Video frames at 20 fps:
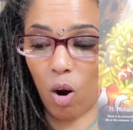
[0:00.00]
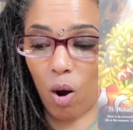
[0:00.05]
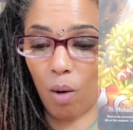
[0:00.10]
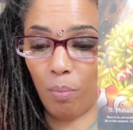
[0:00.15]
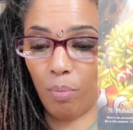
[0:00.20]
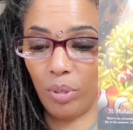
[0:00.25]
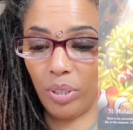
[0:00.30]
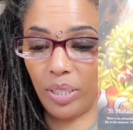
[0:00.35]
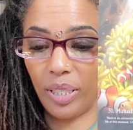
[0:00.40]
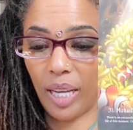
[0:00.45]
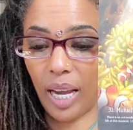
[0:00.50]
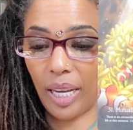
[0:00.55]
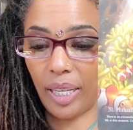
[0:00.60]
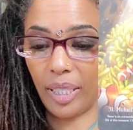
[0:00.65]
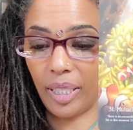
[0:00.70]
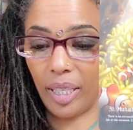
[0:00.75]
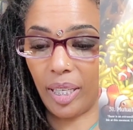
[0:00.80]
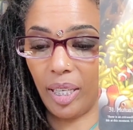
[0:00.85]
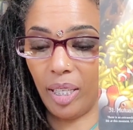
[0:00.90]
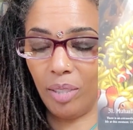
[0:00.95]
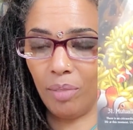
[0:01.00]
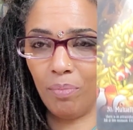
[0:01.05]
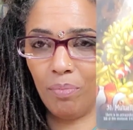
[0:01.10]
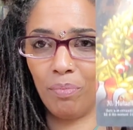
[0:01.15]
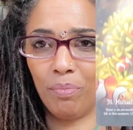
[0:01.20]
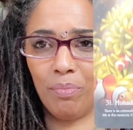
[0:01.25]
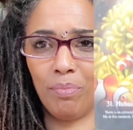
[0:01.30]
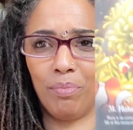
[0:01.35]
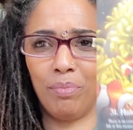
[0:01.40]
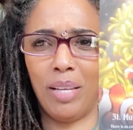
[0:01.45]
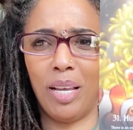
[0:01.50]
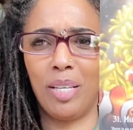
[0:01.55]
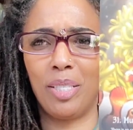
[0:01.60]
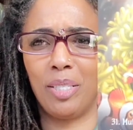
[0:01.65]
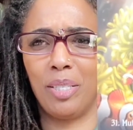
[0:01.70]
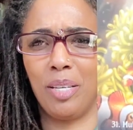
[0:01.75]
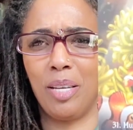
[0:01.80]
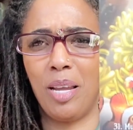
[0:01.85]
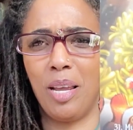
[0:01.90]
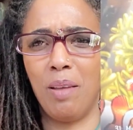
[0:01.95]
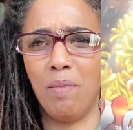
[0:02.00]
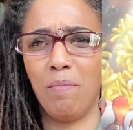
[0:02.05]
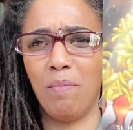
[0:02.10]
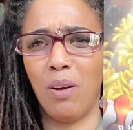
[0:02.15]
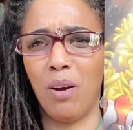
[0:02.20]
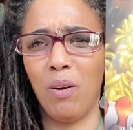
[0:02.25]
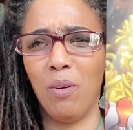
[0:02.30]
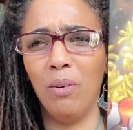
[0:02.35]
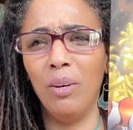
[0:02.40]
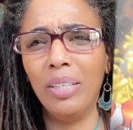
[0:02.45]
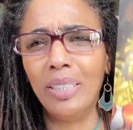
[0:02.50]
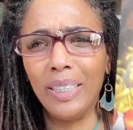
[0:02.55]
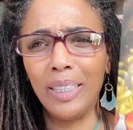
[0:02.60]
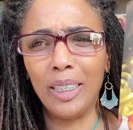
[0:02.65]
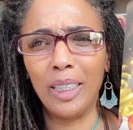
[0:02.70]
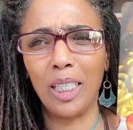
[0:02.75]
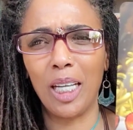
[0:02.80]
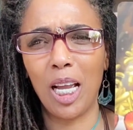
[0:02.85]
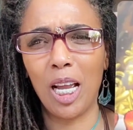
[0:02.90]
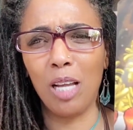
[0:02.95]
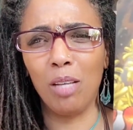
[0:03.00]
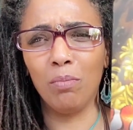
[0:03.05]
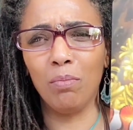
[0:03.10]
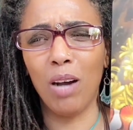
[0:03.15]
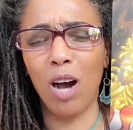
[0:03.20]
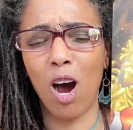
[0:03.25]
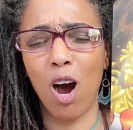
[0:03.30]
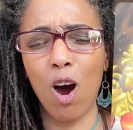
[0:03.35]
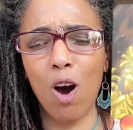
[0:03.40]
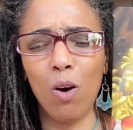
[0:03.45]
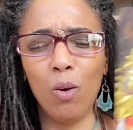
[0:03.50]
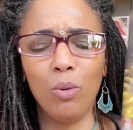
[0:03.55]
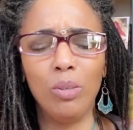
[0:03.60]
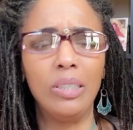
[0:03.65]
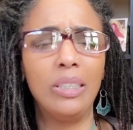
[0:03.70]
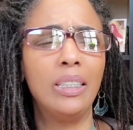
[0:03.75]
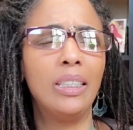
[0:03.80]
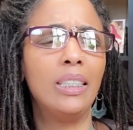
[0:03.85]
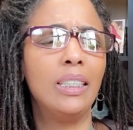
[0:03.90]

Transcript: are protected. That's Nemo. Nemo.